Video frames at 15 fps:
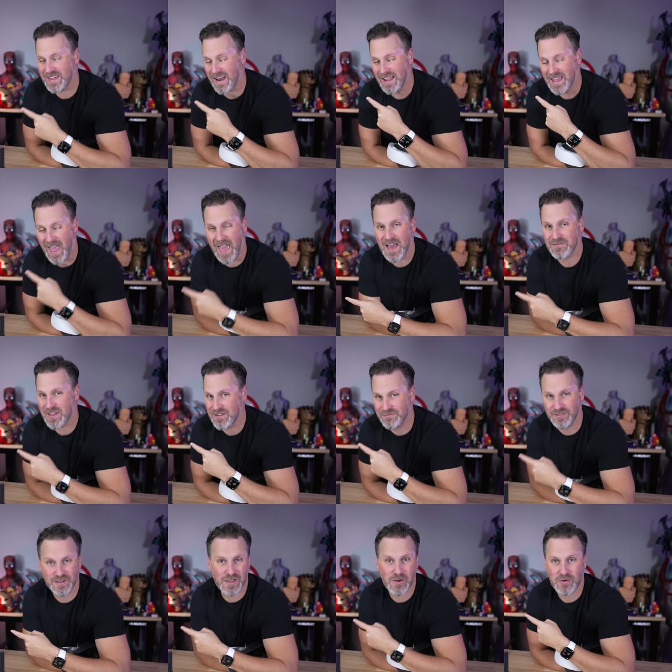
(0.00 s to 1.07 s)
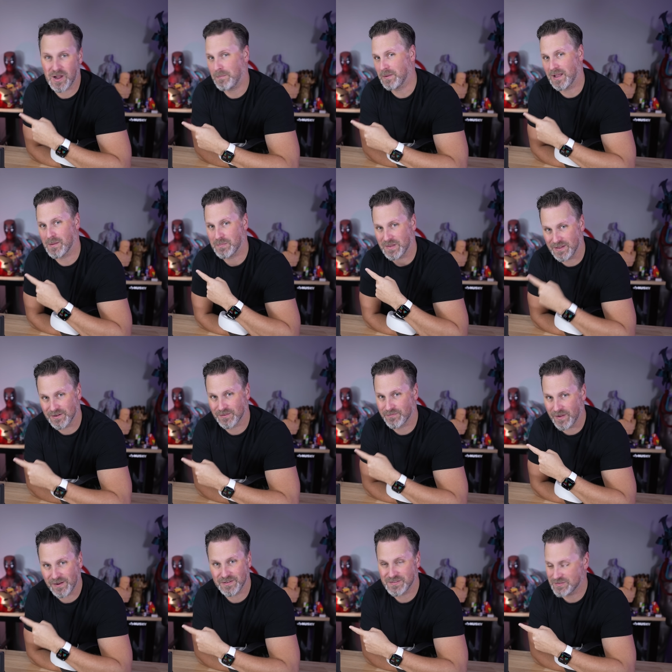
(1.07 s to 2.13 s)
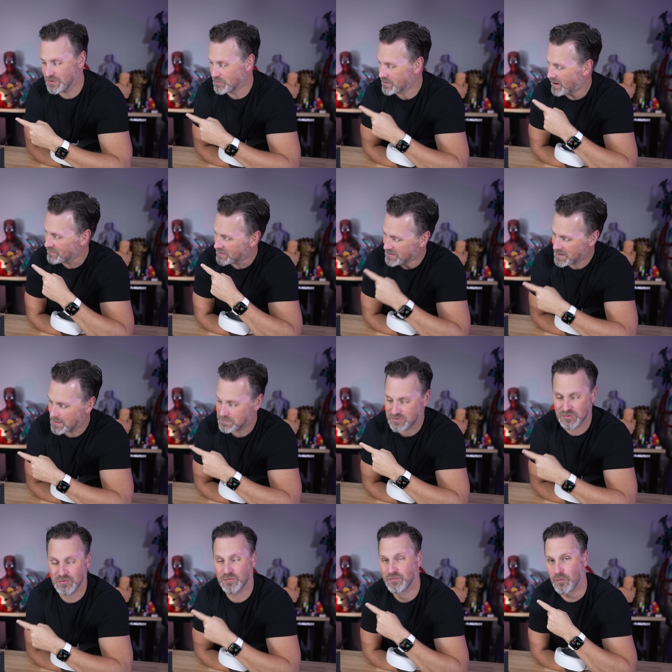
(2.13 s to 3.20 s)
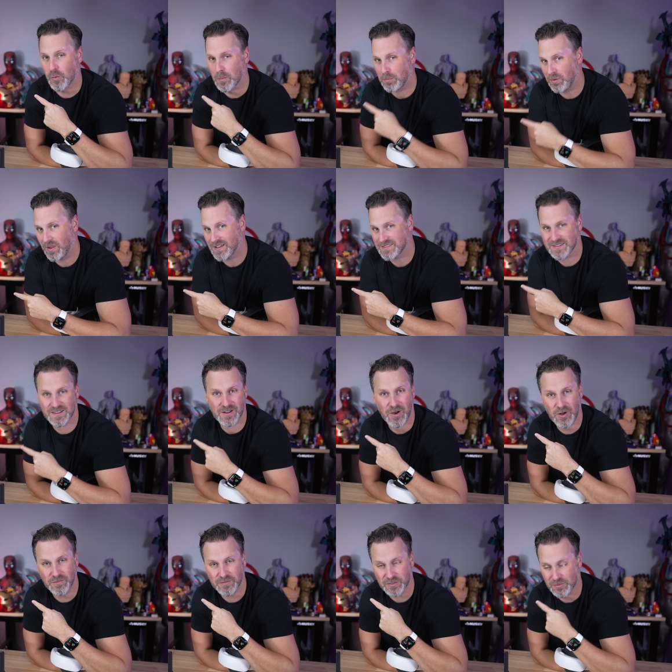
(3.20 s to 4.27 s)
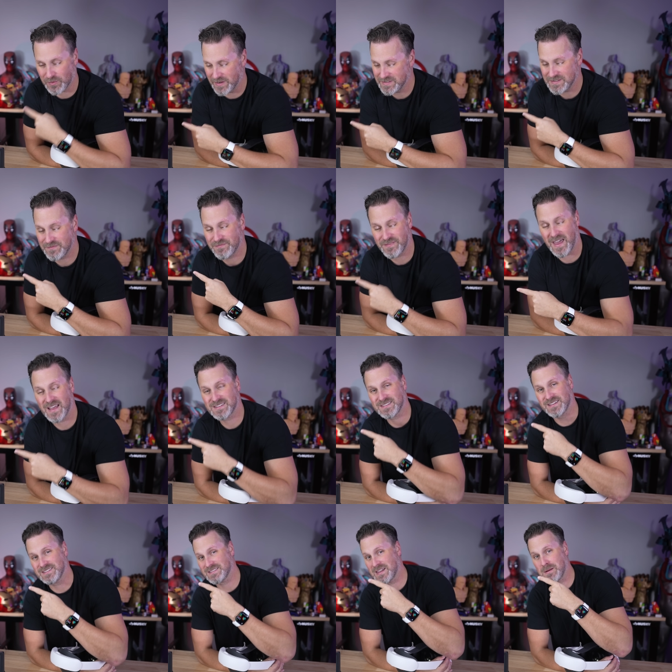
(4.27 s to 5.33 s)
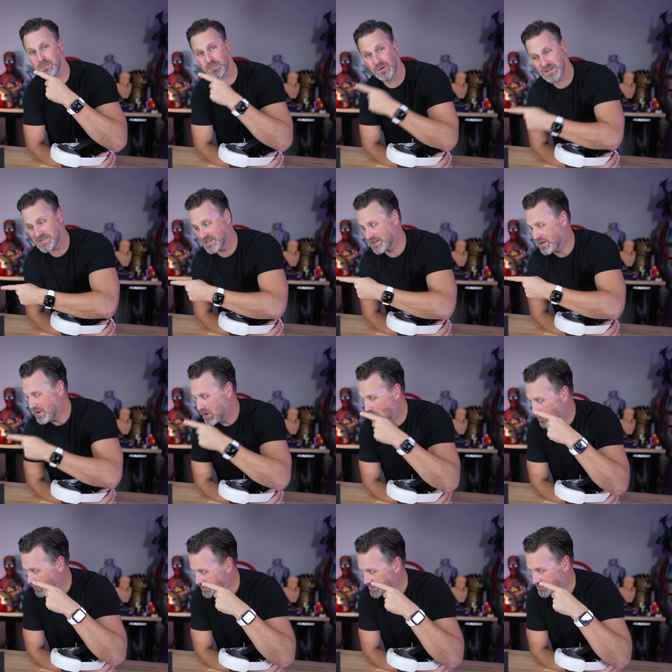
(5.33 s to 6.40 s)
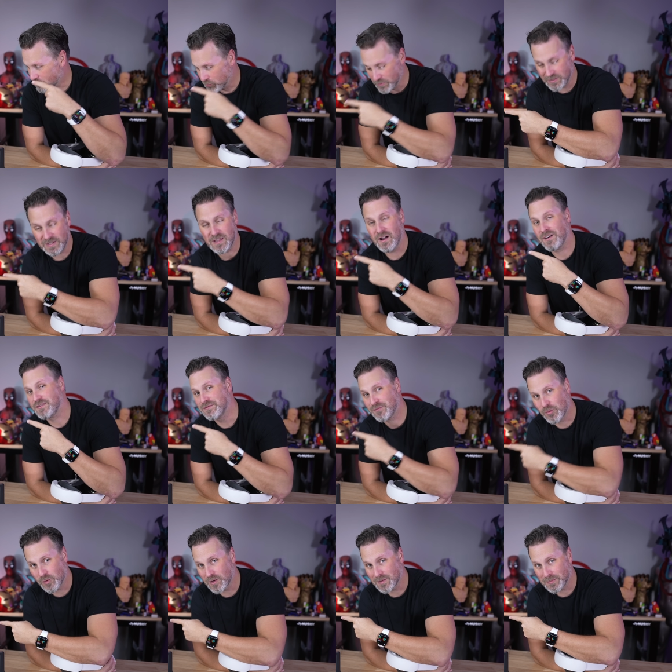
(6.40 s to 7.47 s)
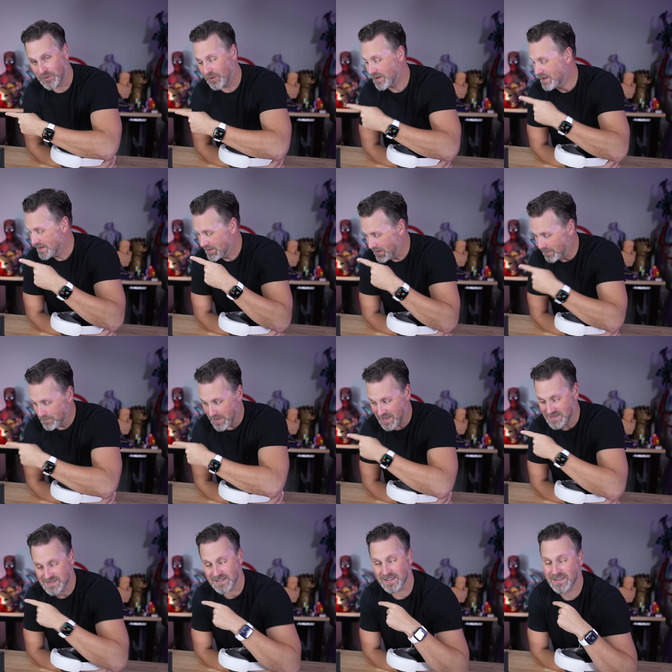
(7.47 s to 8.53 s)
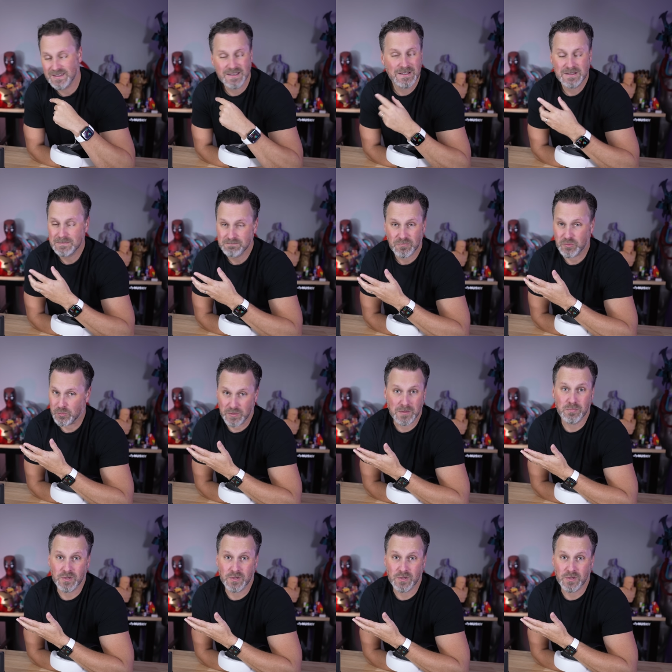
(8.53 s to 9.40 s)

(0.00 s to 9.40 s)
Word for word: that I have a video coming up here very soon on the Neptune 4 Plus and all of the crazy fast things that I'm printing with this really affordable, amazing 3D